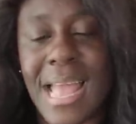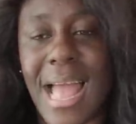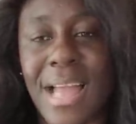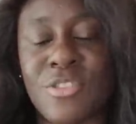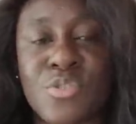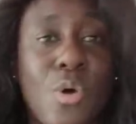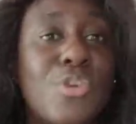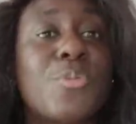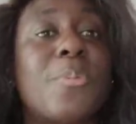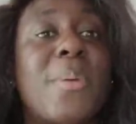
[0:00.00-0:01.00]
and to
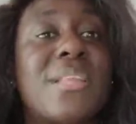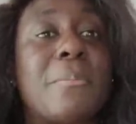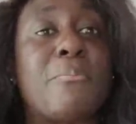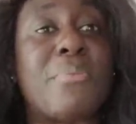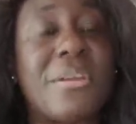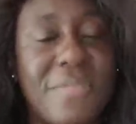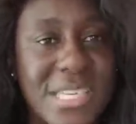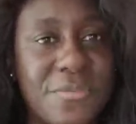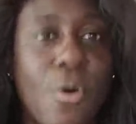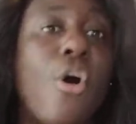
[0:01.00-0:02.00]
also prepare the
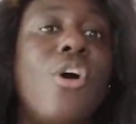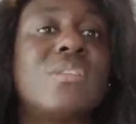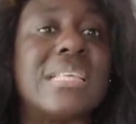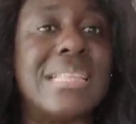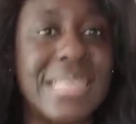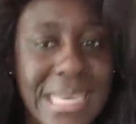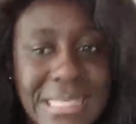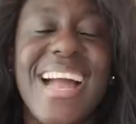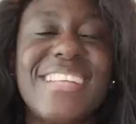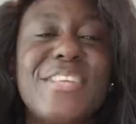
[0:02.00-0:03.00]
breakfast for all the
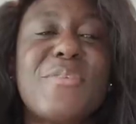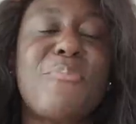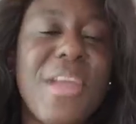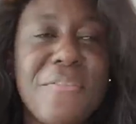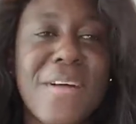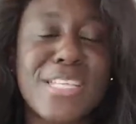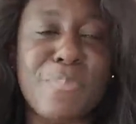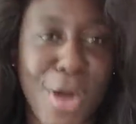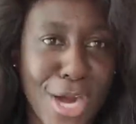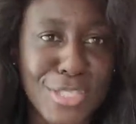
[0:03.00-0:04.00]
ladies. And so the
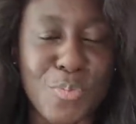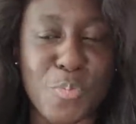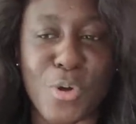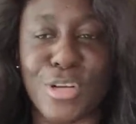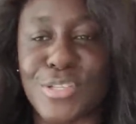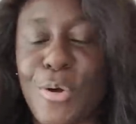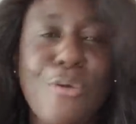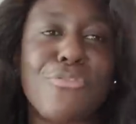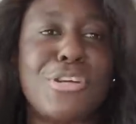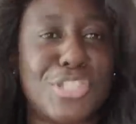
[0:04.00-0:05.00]
breakfast part was
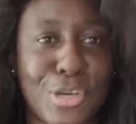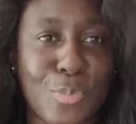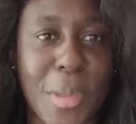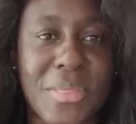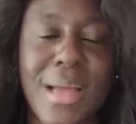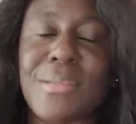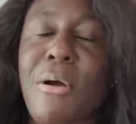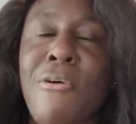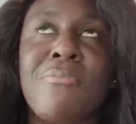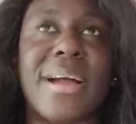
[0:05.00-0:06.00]
over and done with. And
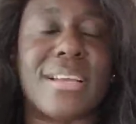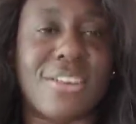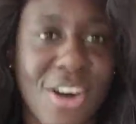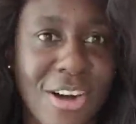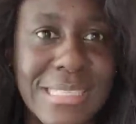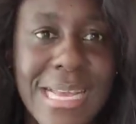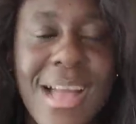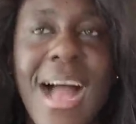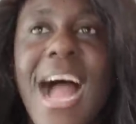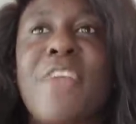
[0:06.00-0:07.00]
oh my God,
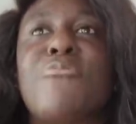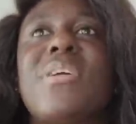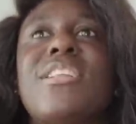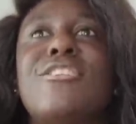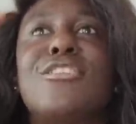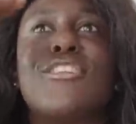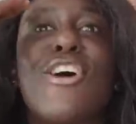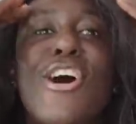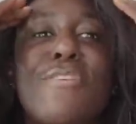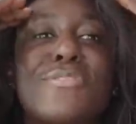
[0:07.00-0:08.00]
I really
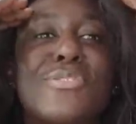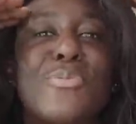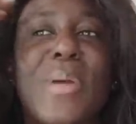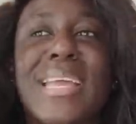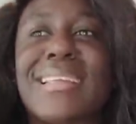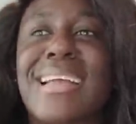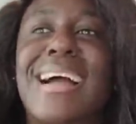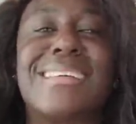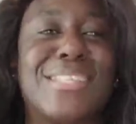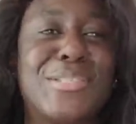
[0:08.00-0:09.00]
loved the way the
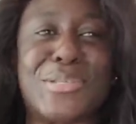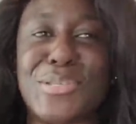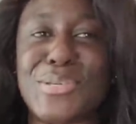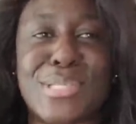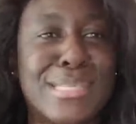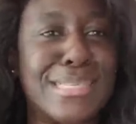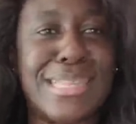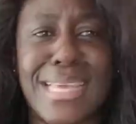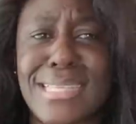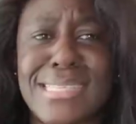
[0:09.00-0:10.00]
guys introduced the
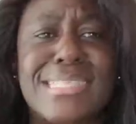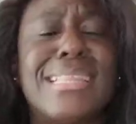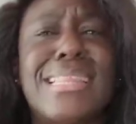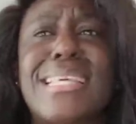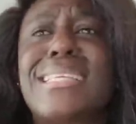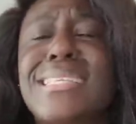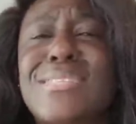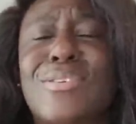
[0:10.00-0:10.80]
ladies. The ladies